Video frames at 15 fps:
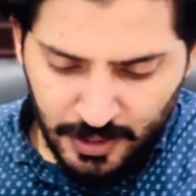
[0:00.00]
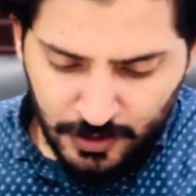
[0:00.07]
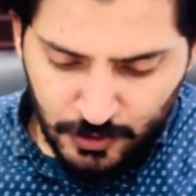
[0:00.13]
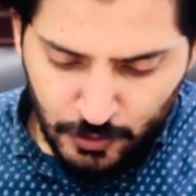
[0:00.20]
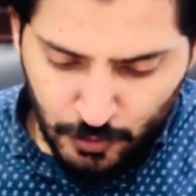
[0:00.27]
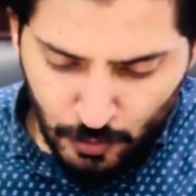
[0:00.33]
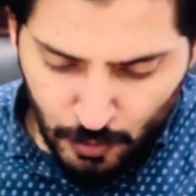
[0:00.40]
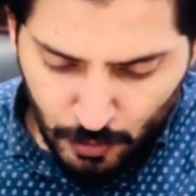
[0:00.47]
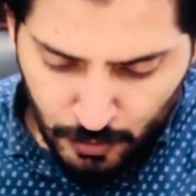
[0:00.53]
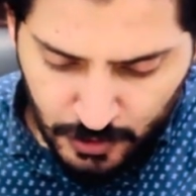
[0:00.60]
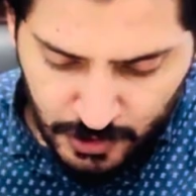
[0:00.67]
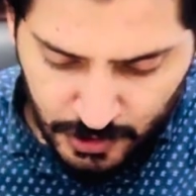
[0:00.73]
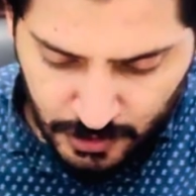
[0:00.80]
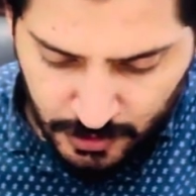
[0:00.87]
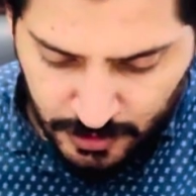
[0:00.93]
So
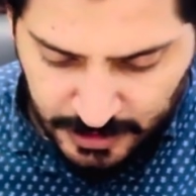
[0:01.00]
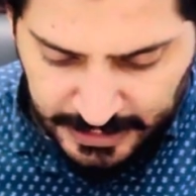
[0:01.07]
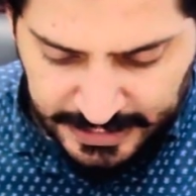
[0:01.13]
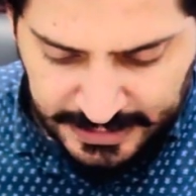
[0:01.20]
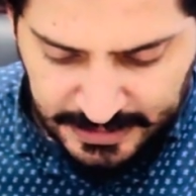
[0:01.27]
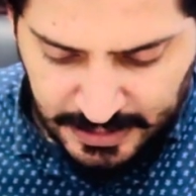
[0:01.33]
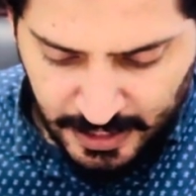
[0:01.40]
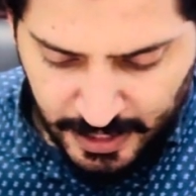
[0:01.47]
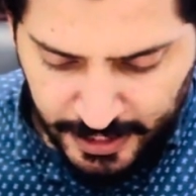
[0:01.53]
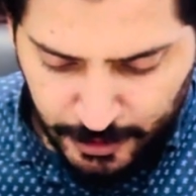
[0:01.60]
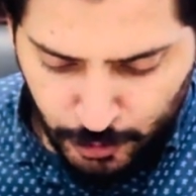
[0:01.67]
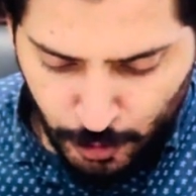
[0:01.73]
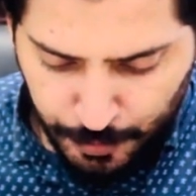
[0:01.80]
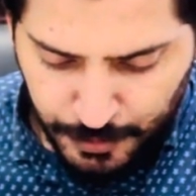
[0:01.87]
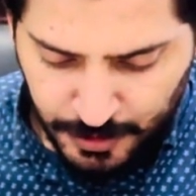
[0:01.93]
C is the right
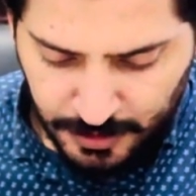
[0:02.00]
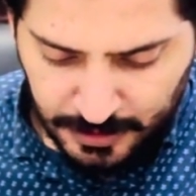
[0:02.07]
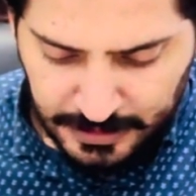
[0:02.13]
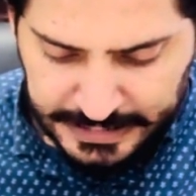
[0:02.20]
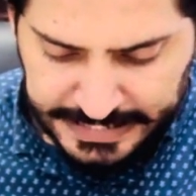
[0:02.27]
option.